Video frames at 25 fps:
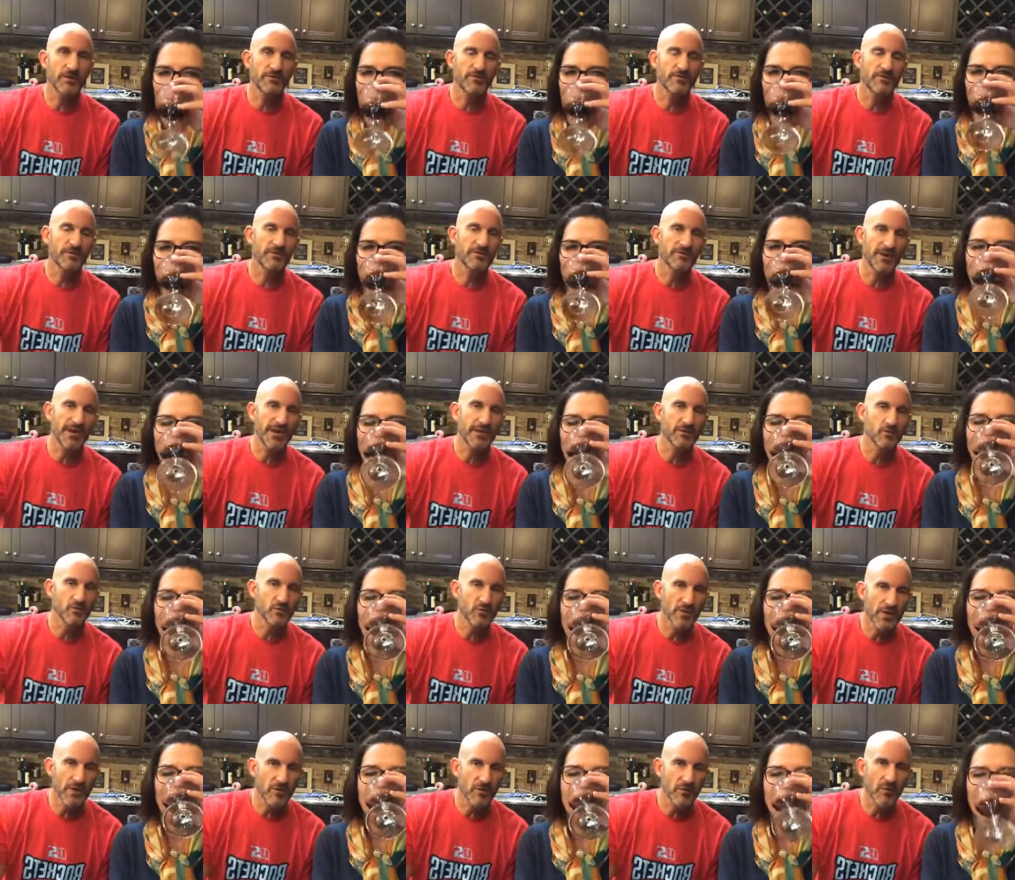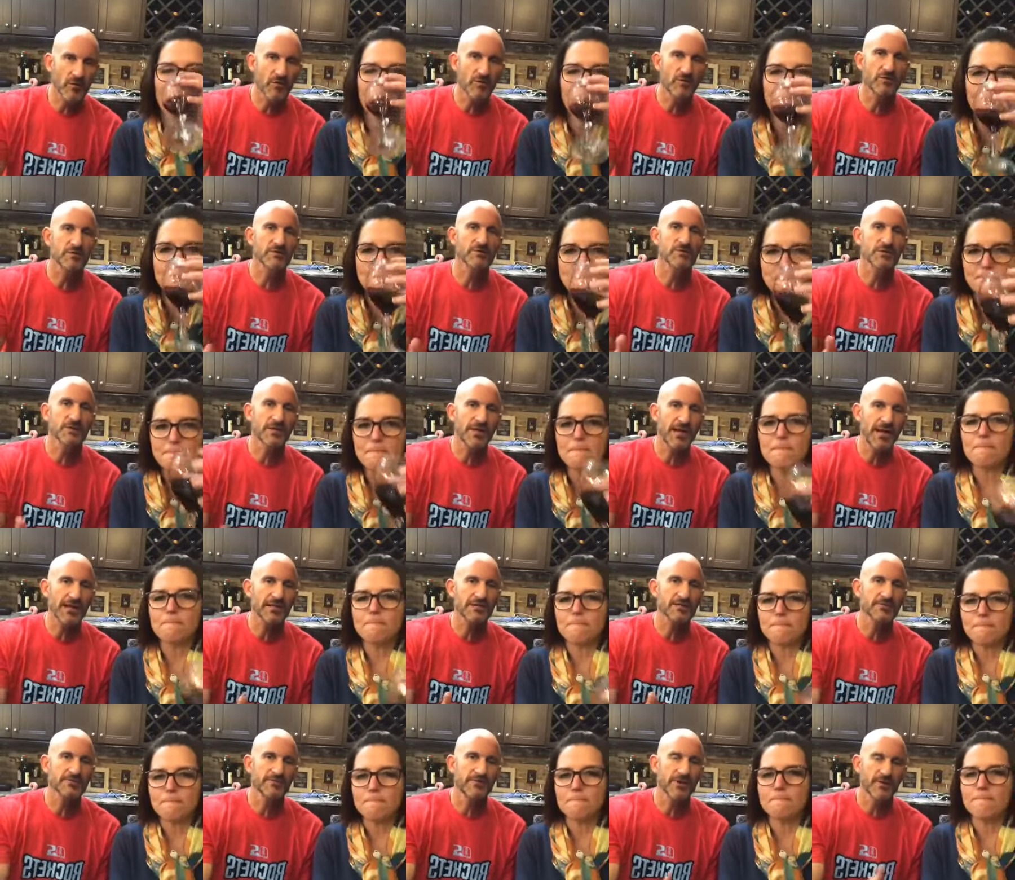Speaker 1: if, if I had regrowth, there's mm-hmm.
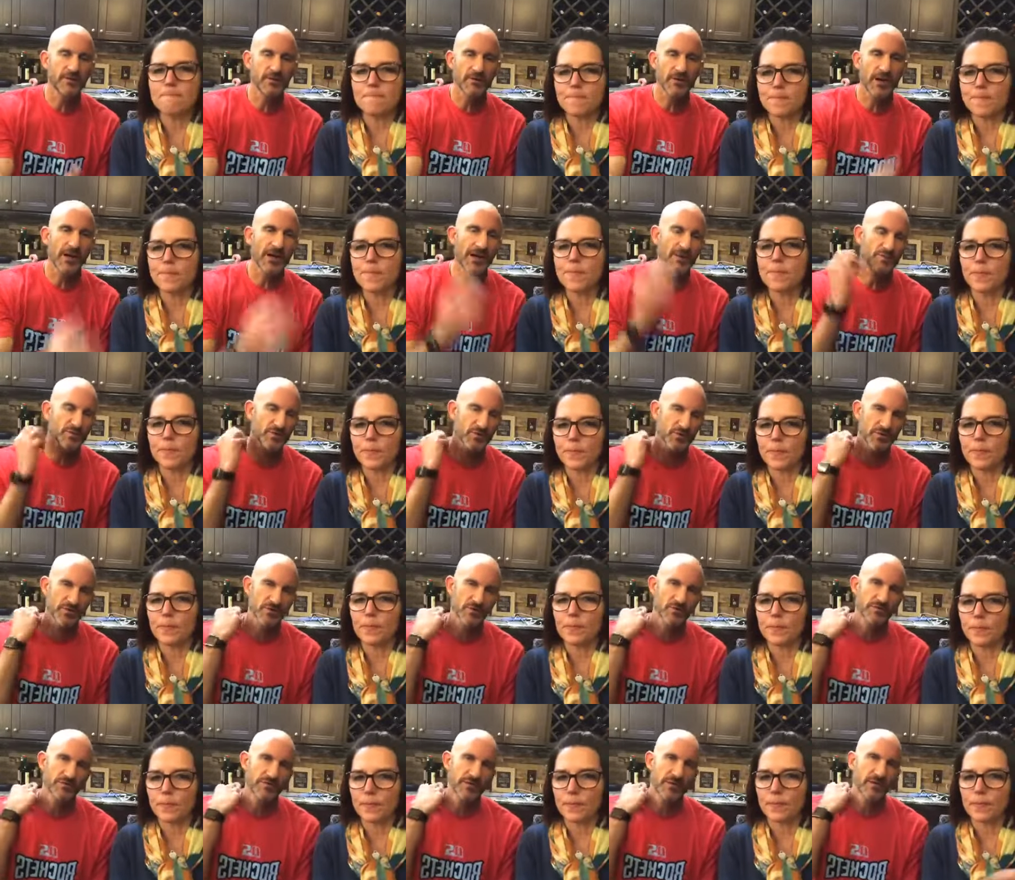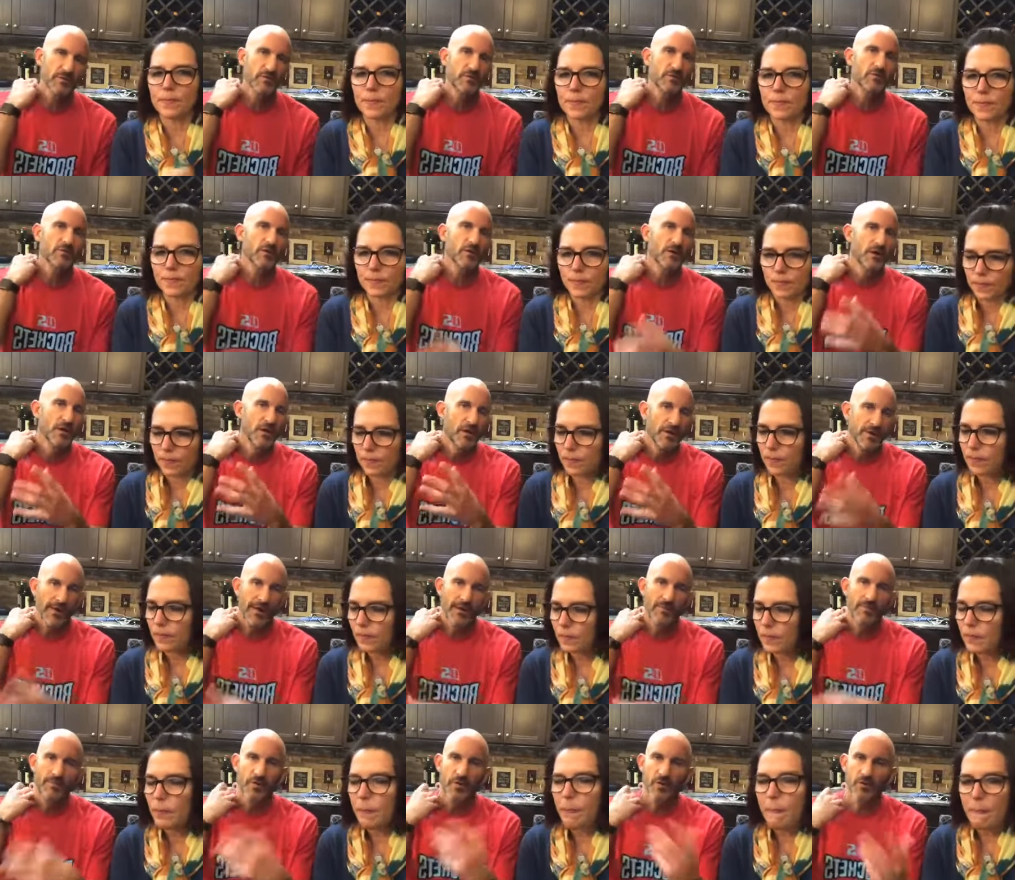lots of other mm-hmm. options are available.
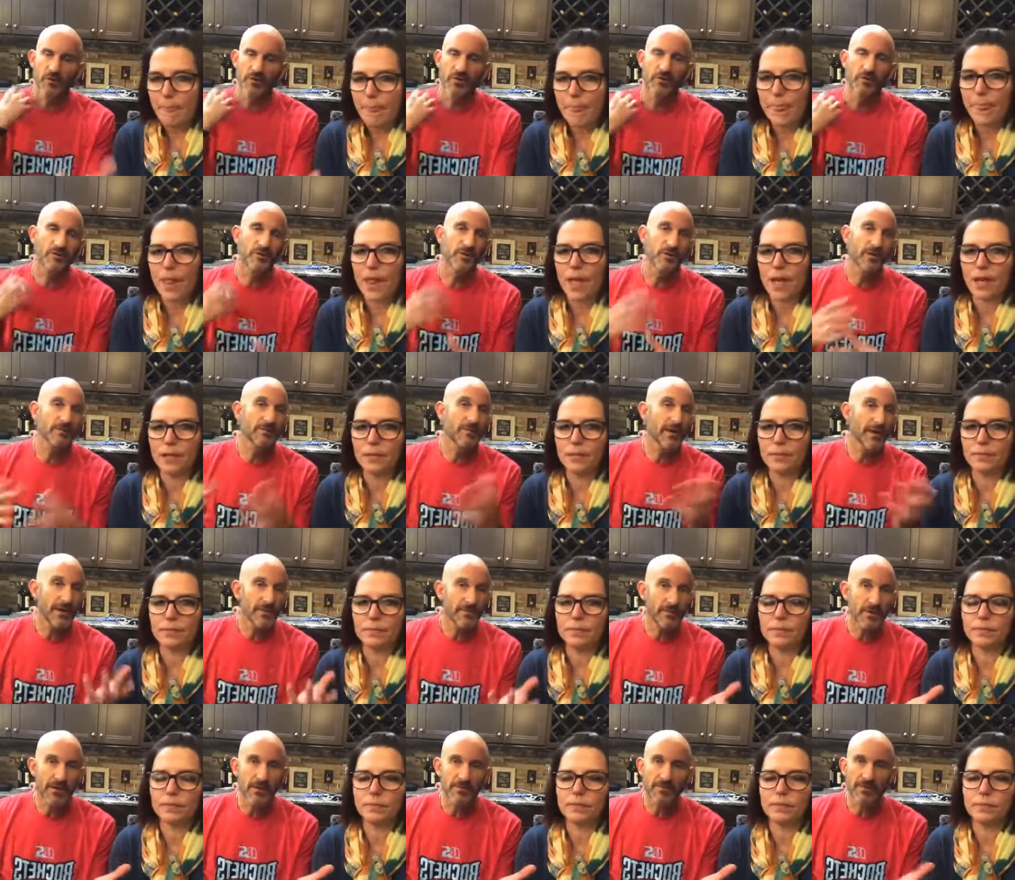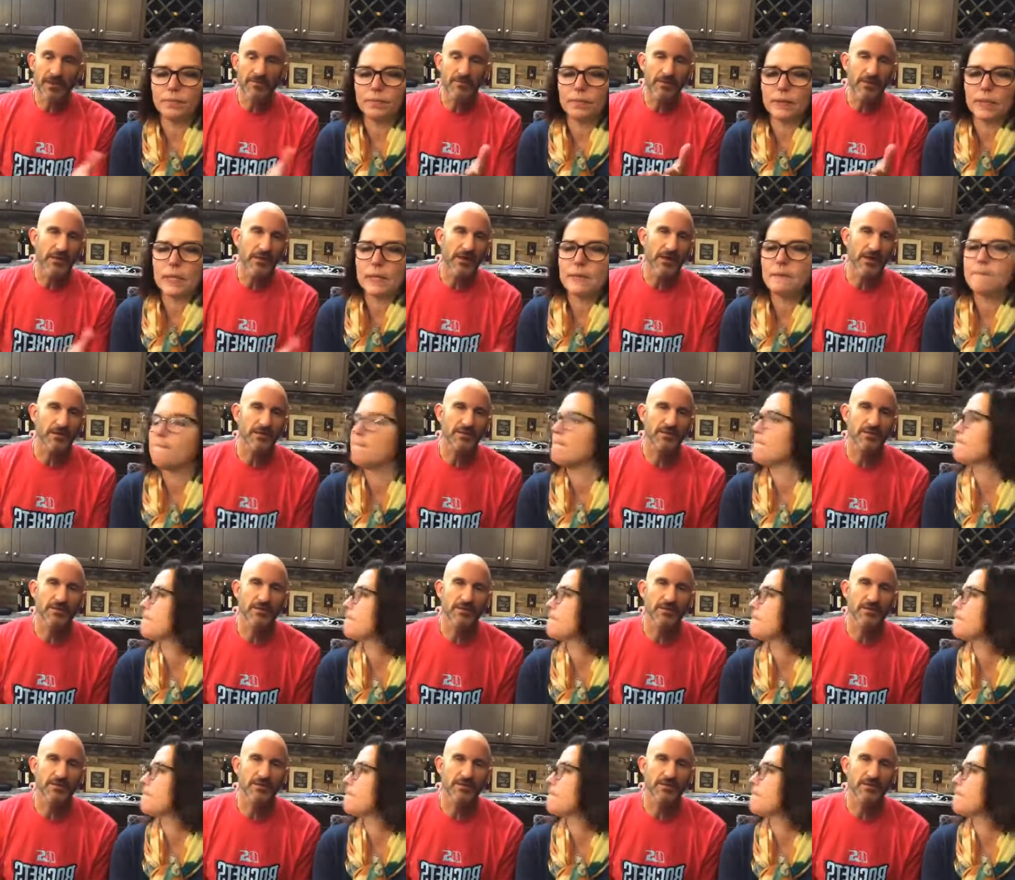That polio thing, maybe, maybe not. It's